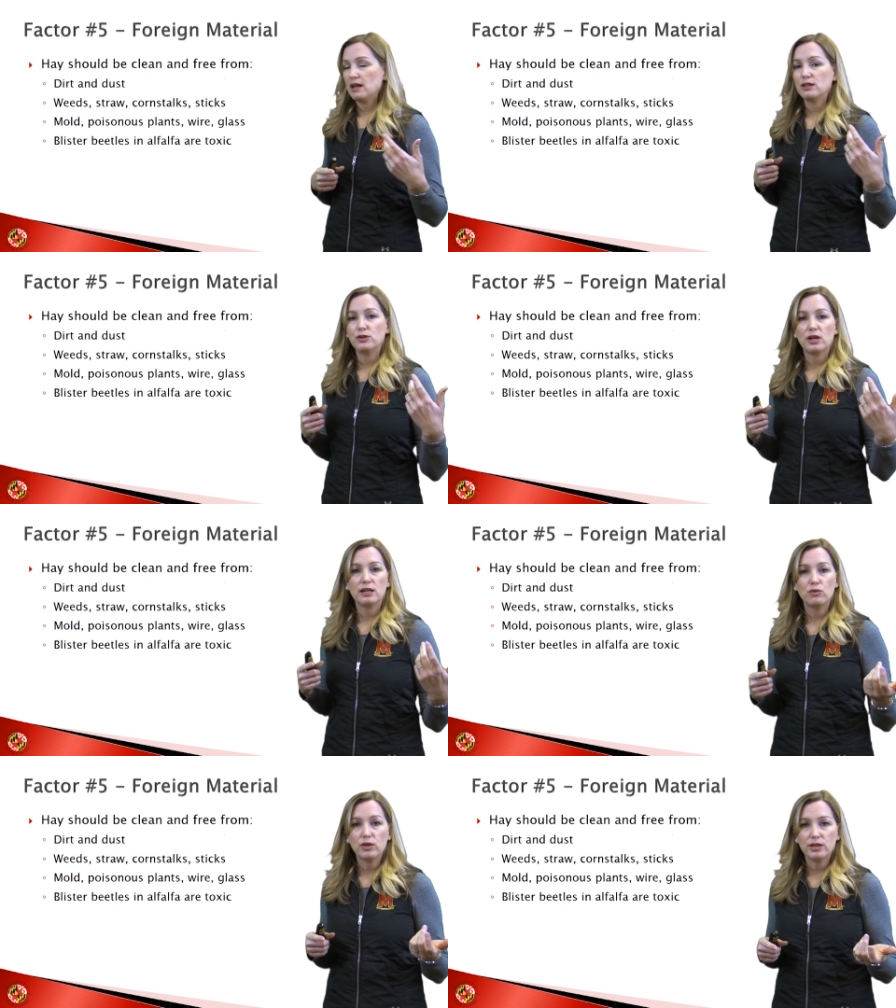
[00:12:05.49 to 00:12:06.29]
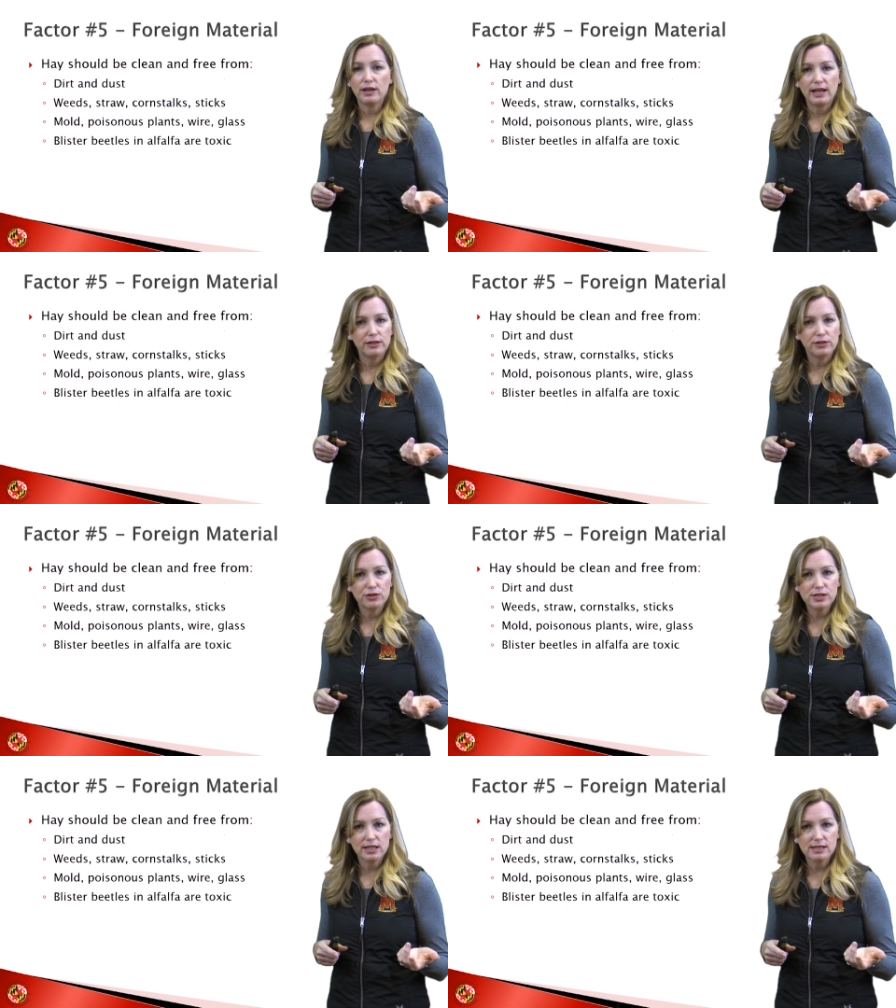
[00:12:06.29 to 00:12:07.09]
You kind of wonder, how do
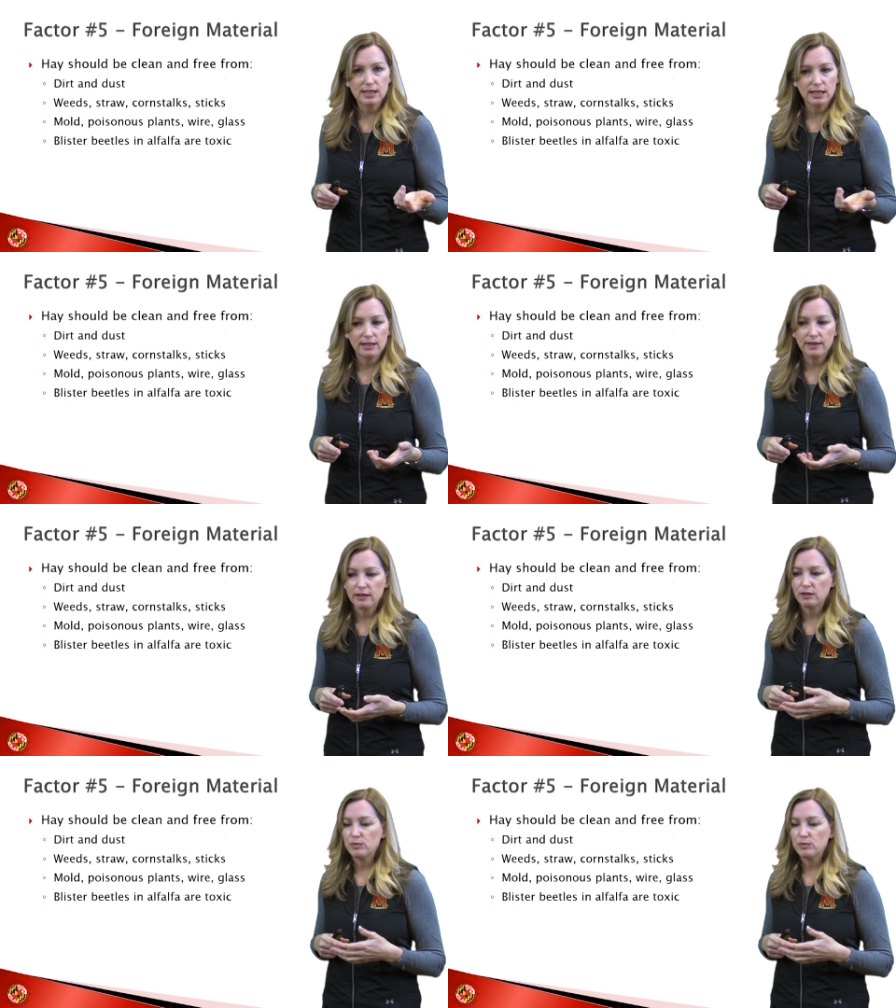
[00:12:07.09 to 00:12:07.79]
those things get in there?